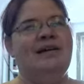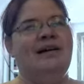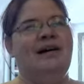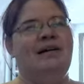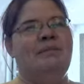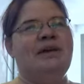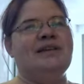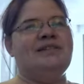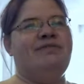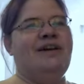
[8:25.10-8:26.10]
um,
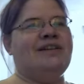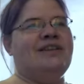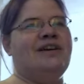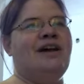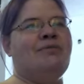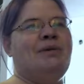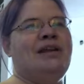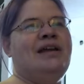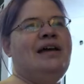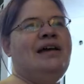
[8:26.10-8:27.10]
because of the fact that the
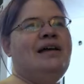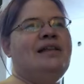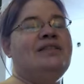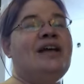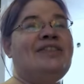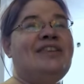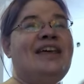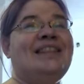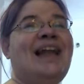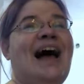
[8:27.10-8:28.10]
government, not that
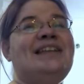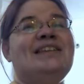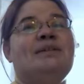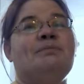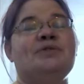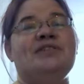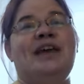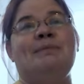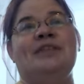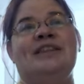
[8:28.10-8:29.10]
they lied to them per se,
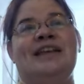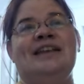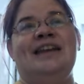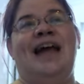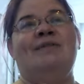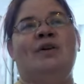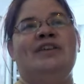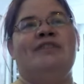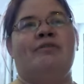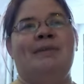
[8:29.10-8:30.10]
but that they didn't have all
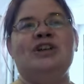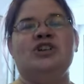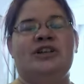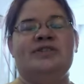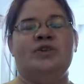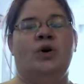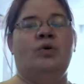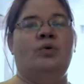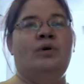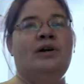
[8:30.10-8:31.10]
the information.
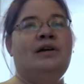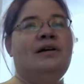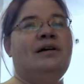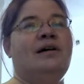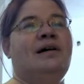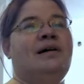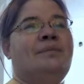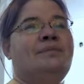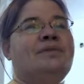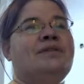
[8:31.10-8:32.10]
So,
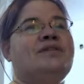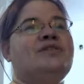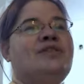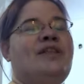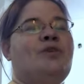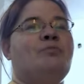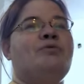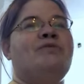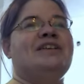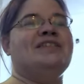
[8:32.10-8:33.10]
um, so then they're
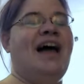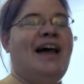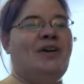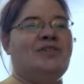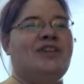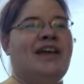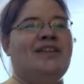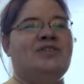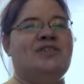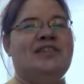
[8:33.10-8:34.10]
proven as liars. Like
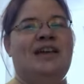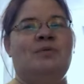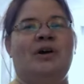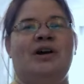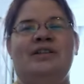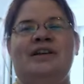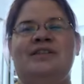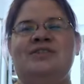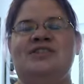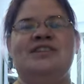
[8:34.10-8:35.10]
there's a scene where, like
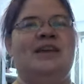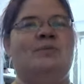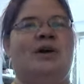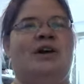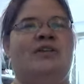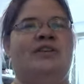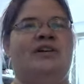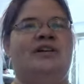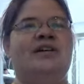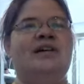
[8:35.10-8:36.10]
there's a scene where
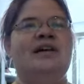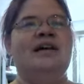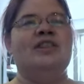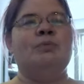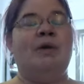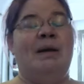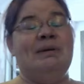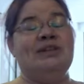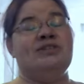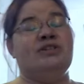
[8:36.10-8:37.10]
the the prime
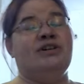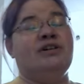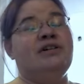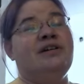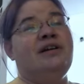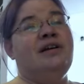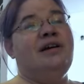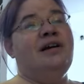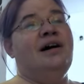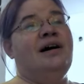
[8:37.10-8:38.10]
minister
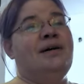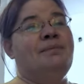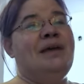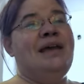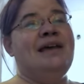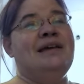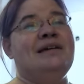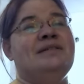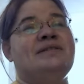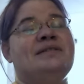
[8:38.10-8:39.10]
um,
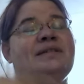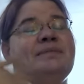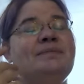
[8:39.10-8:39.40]
is